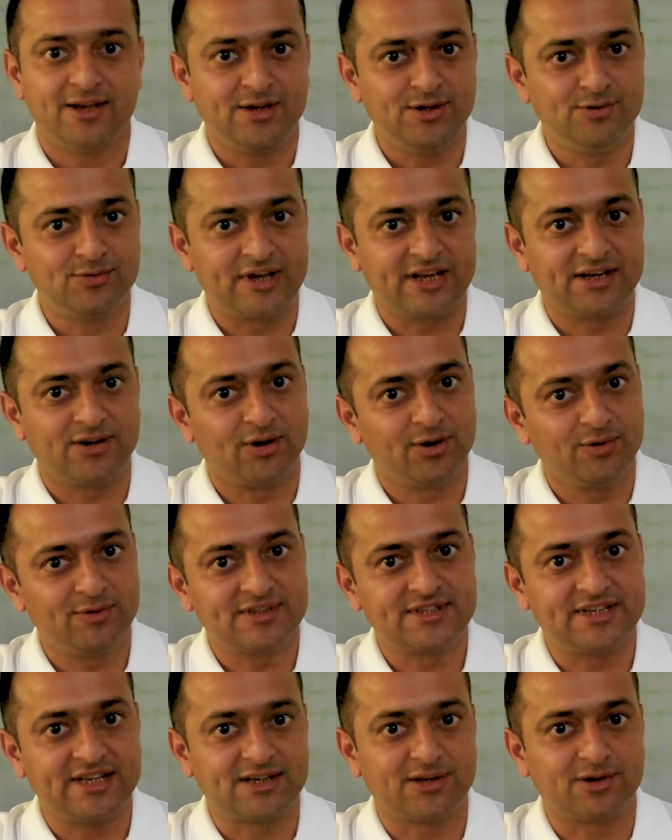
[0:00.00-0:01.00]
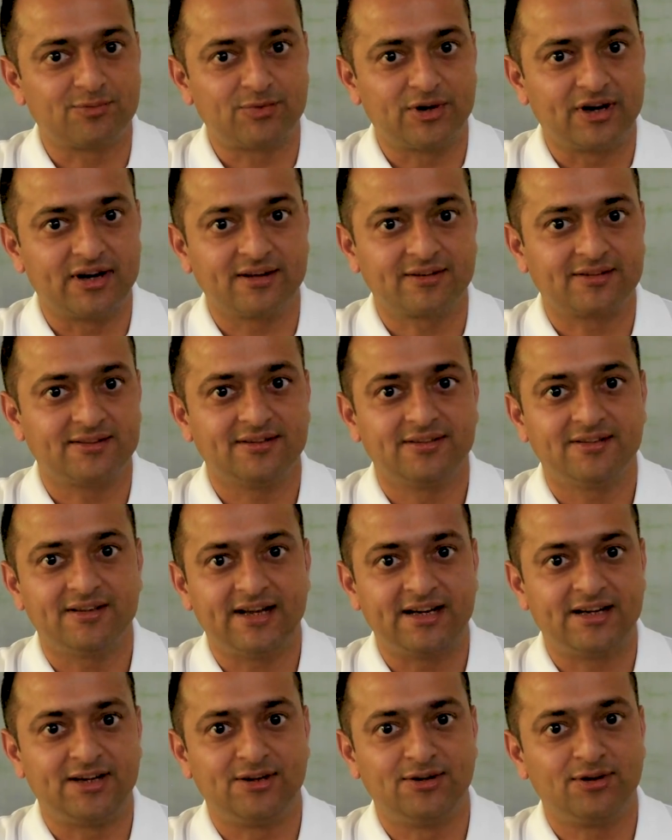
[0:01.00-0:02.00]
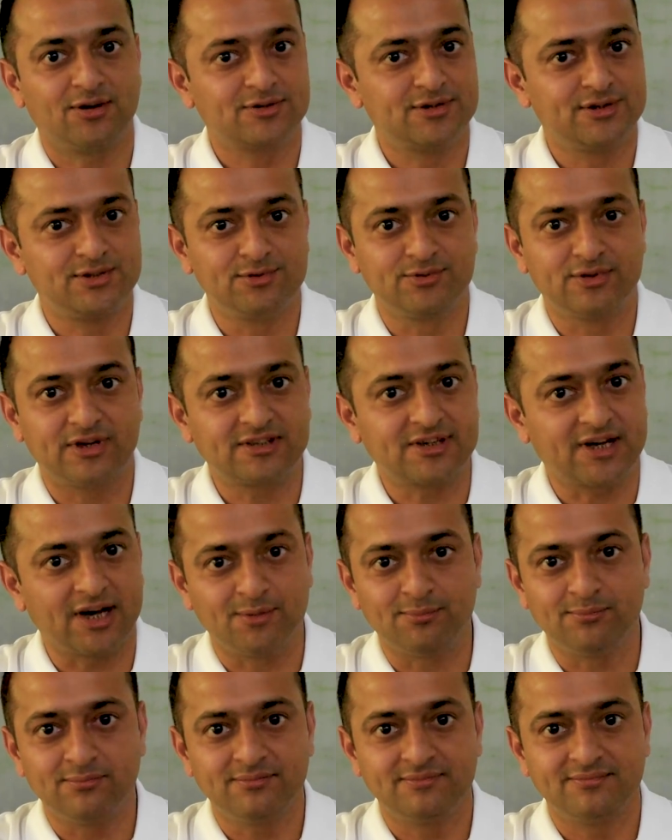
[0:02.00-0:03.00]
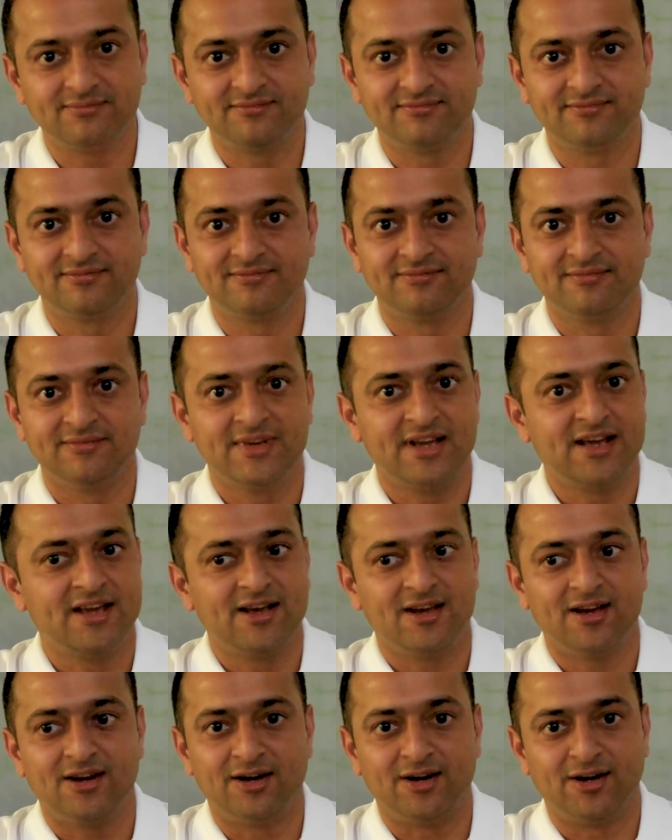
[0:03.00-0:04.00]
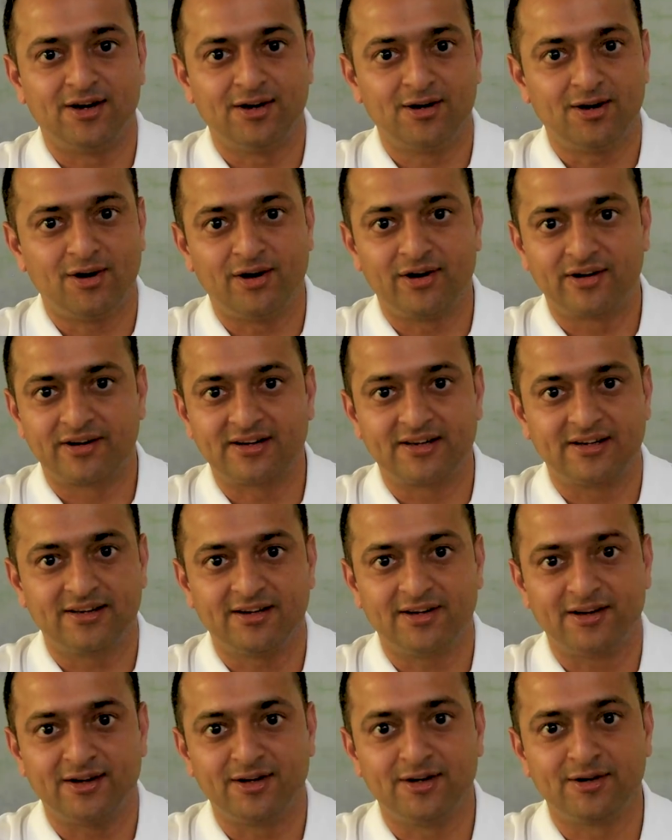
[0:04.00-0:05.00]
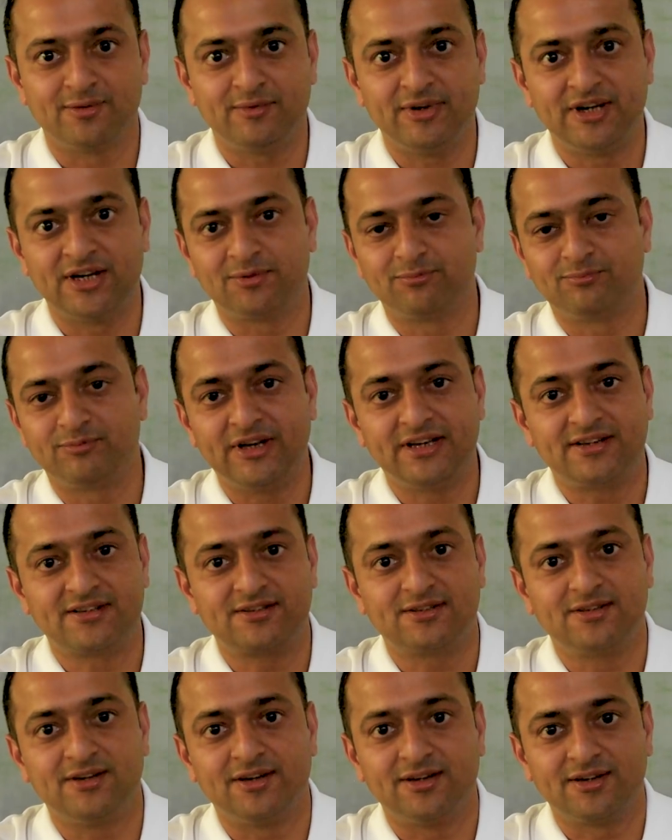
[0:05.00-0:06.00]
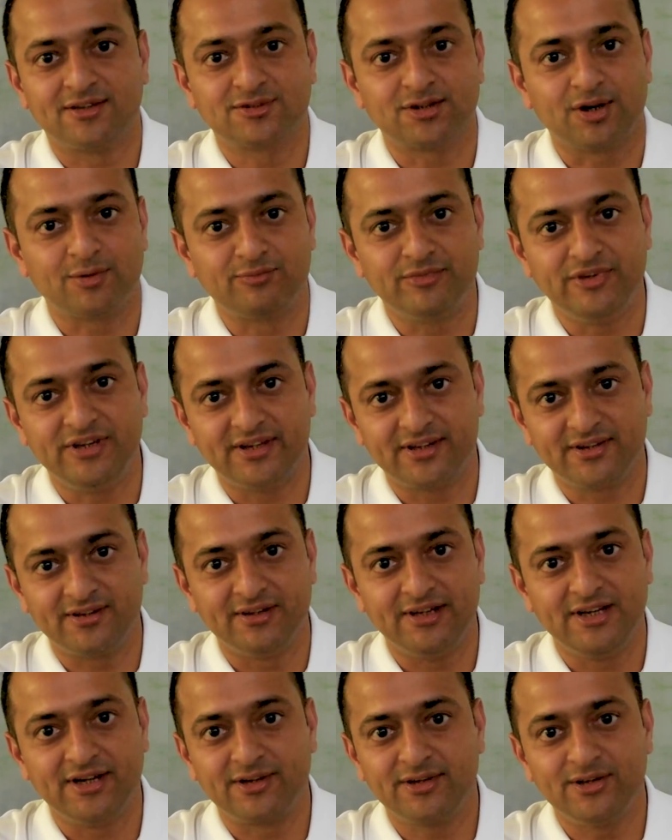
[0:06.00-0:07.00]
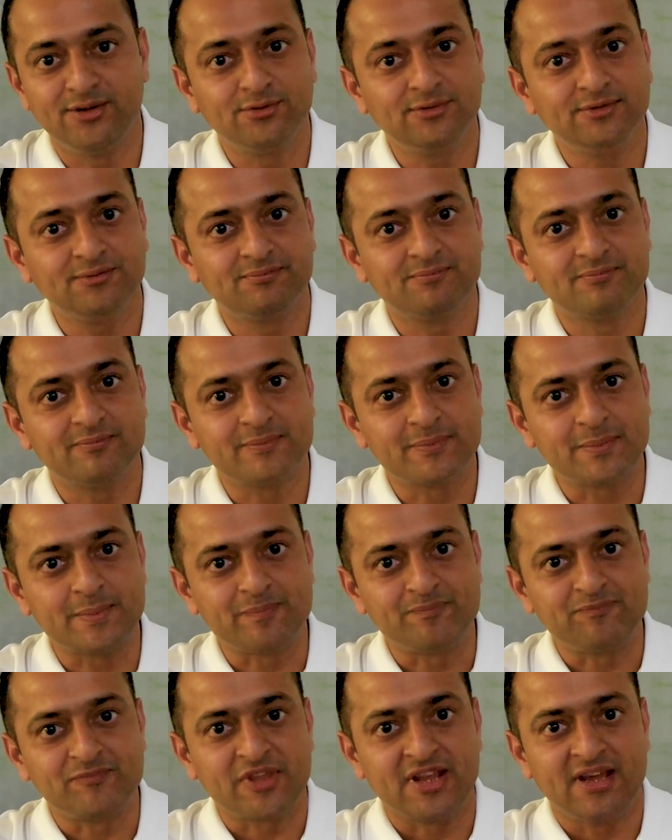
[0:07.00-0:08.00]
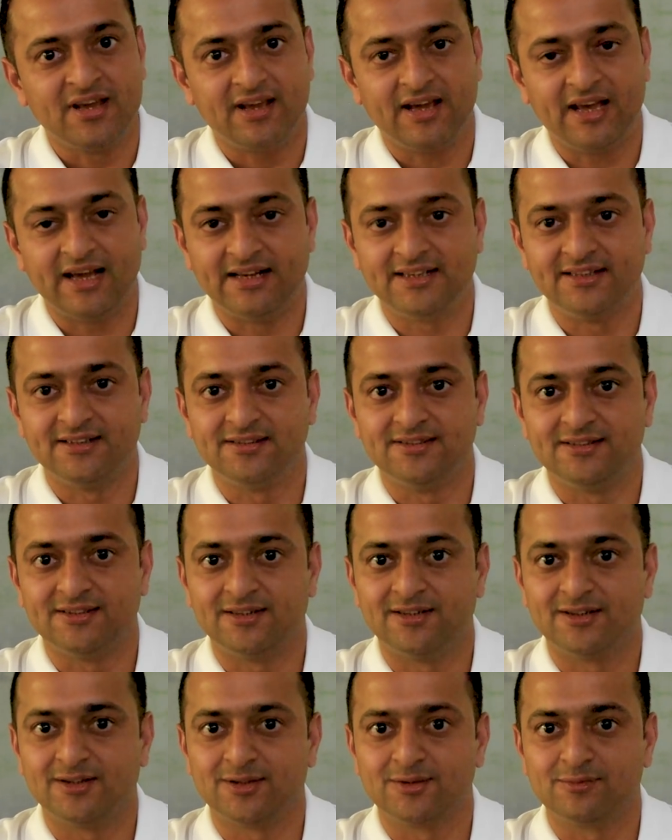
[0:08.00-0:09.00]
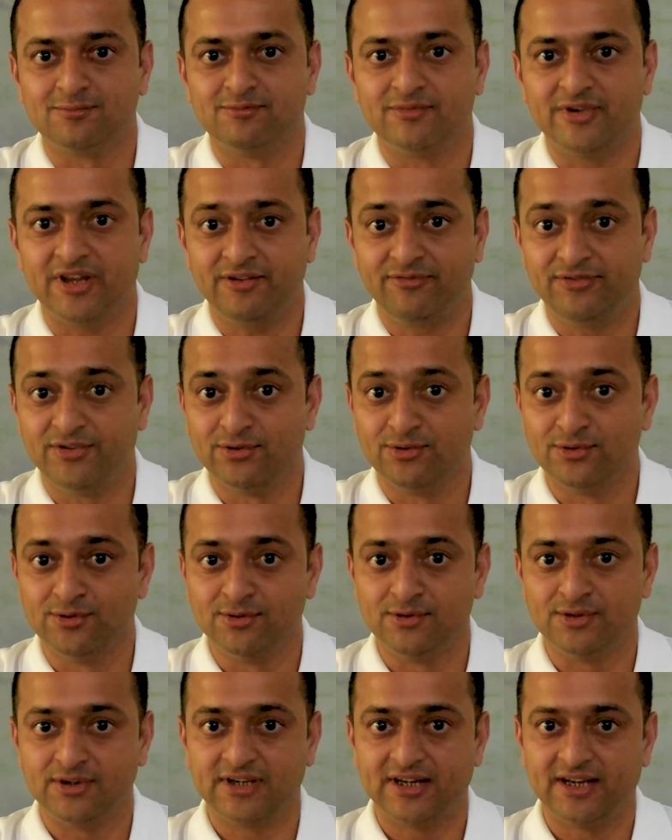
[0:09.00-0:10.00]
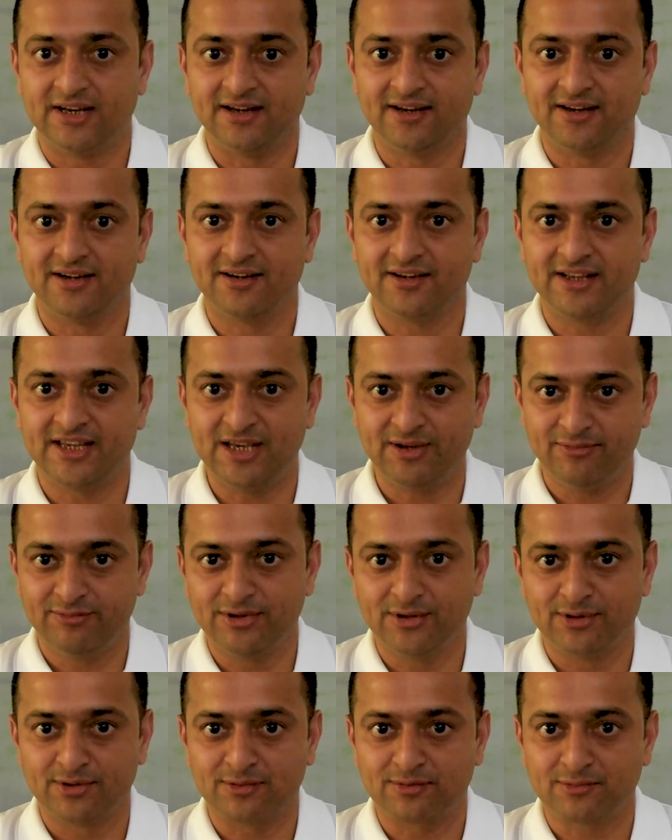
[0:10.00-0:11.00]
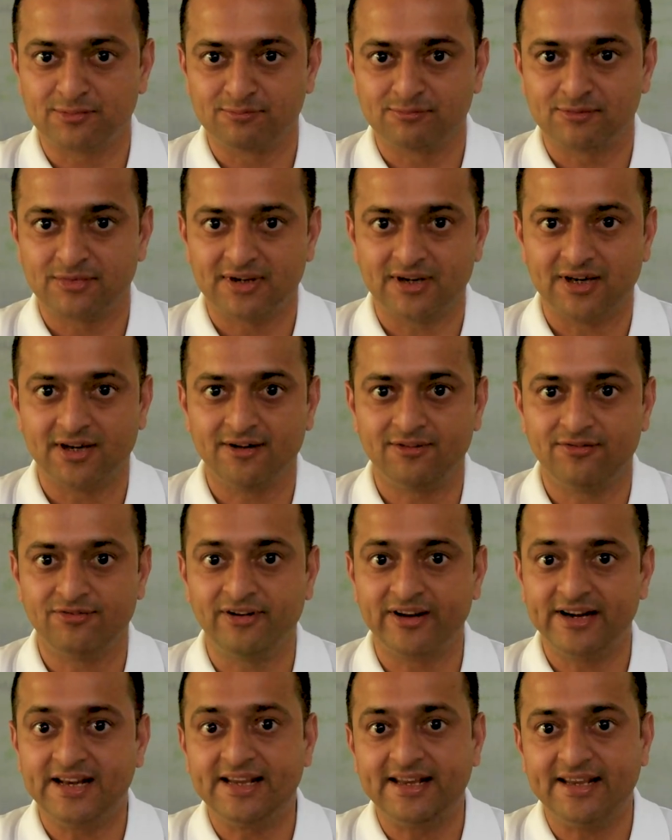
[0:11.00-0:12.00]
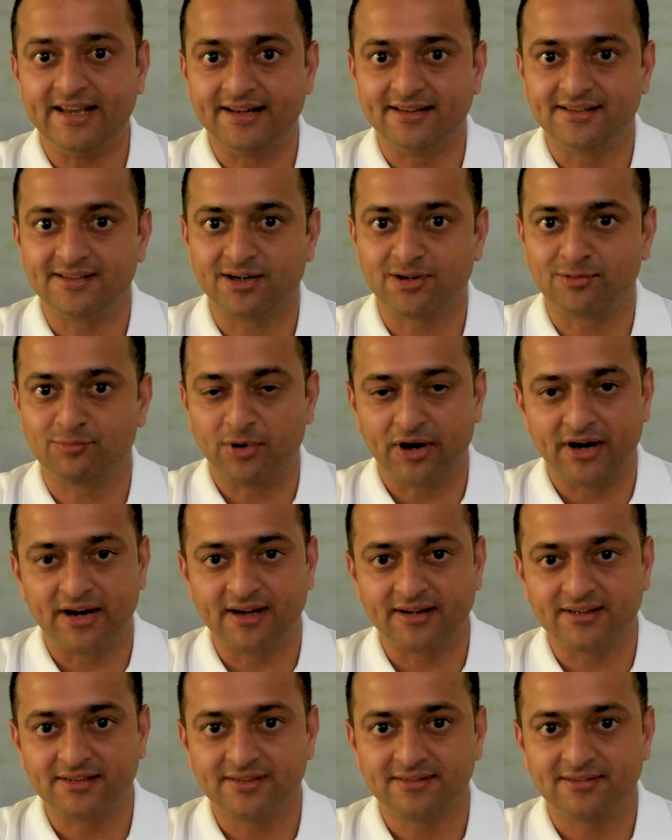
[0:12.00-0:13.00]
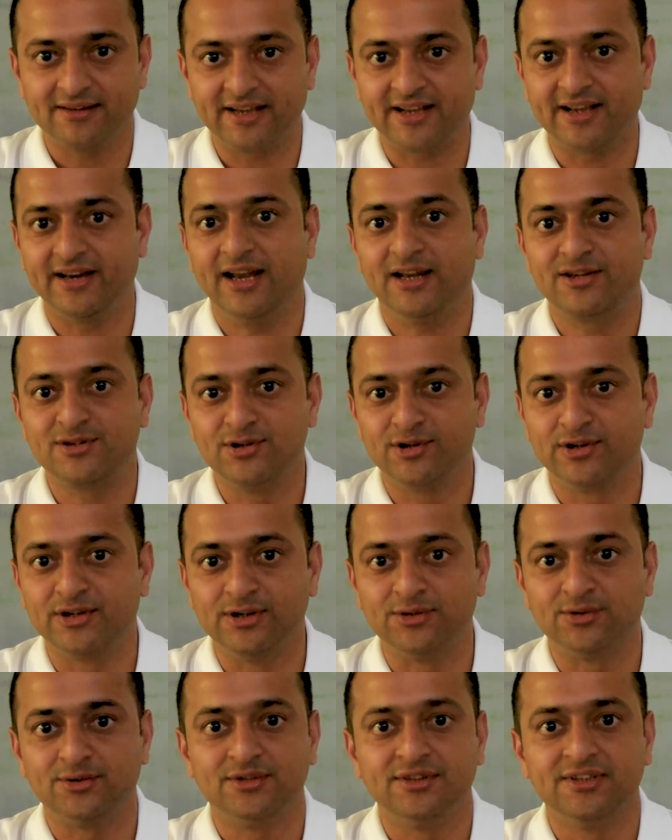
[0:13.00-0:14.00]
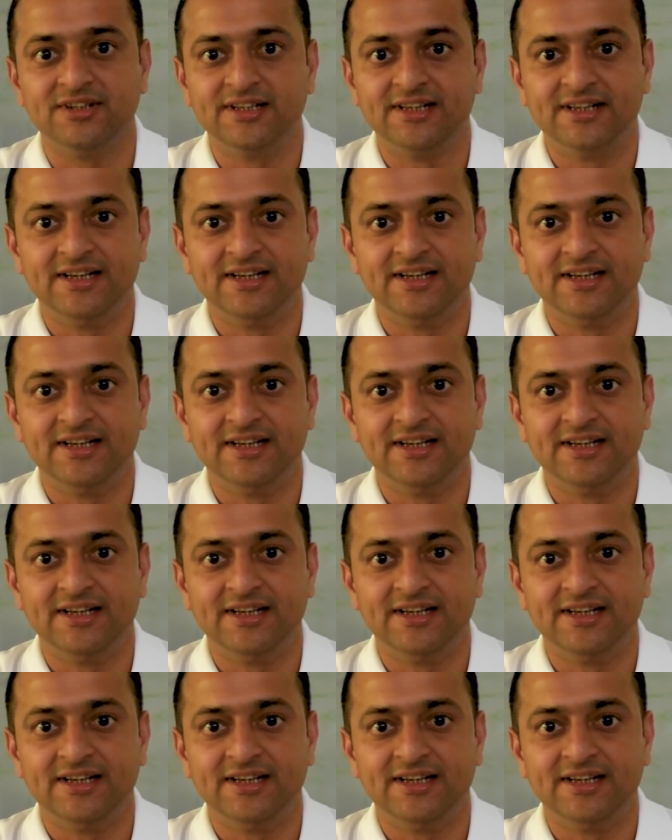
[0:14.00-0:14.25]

you can always get our product at dogseechew.com uh, or uh, in a pet uh, shop near near you. And if you give your furry kid our product, I can assure you